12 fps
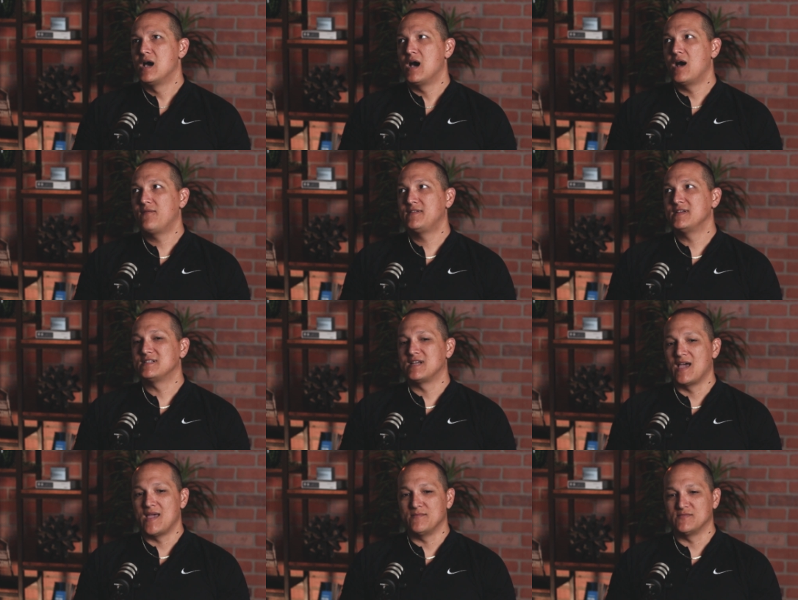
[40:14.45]

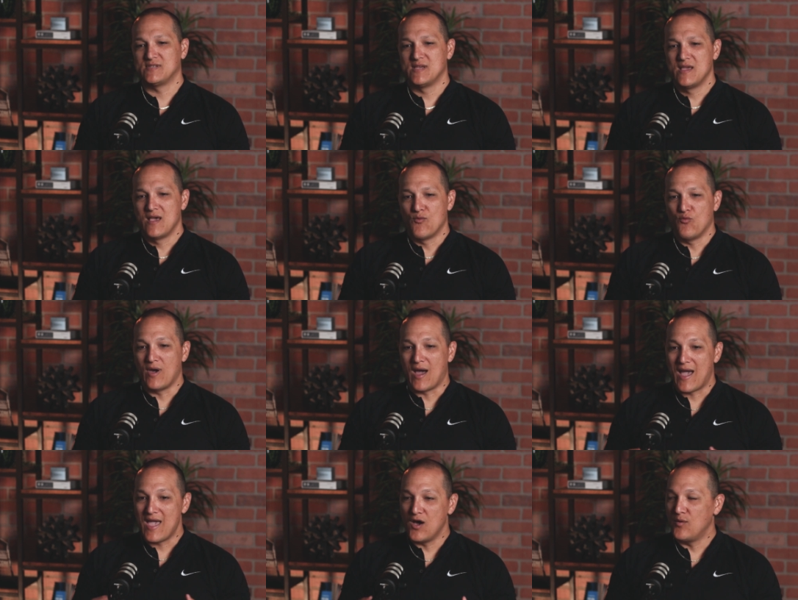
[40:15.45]
oftentimes
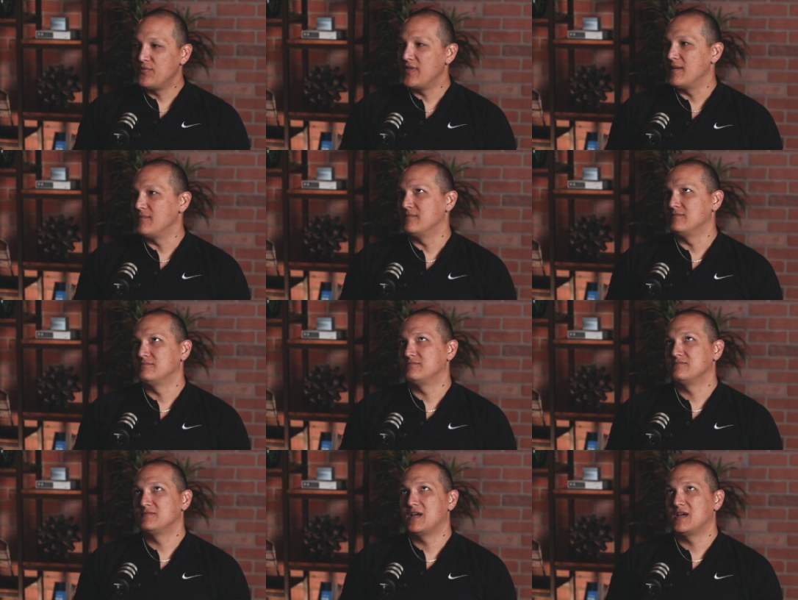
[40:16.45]
what I help them,